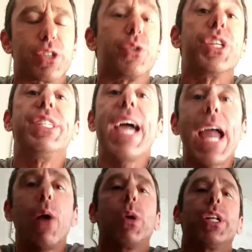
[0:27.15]
So
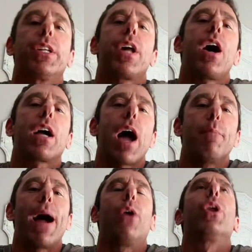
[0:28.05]
today I wanted to talk
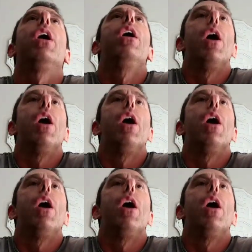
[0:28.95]
about